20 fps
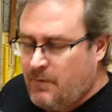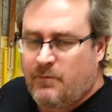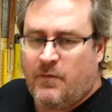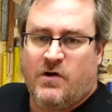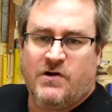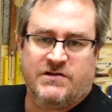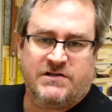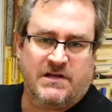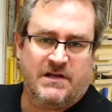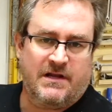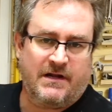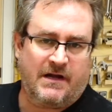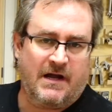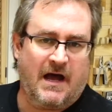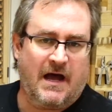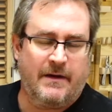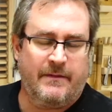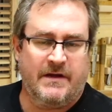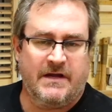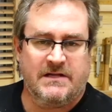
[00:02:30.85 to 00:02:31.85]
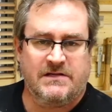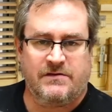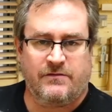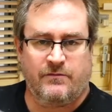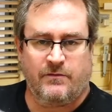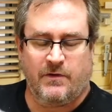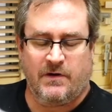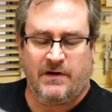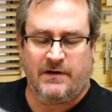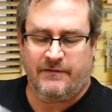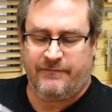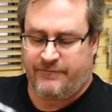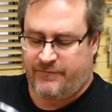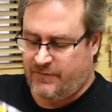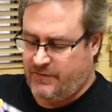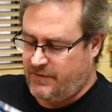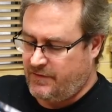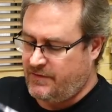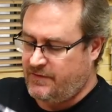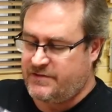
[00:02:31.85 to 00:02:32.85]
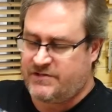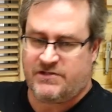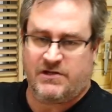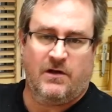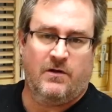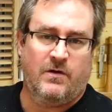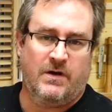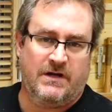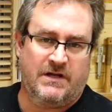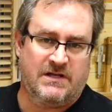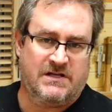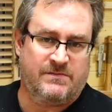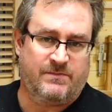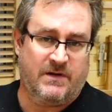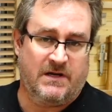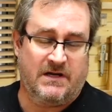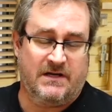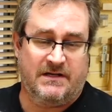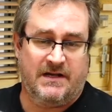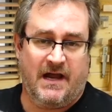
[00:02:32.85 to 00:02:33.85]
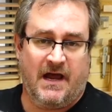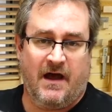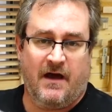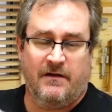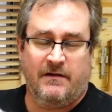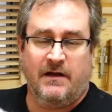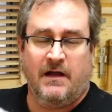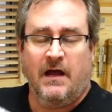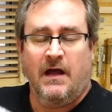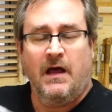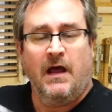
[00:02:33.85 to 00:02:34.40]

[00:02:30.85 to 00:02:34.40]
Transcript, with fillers: Most of the comments were for slowing the speed down.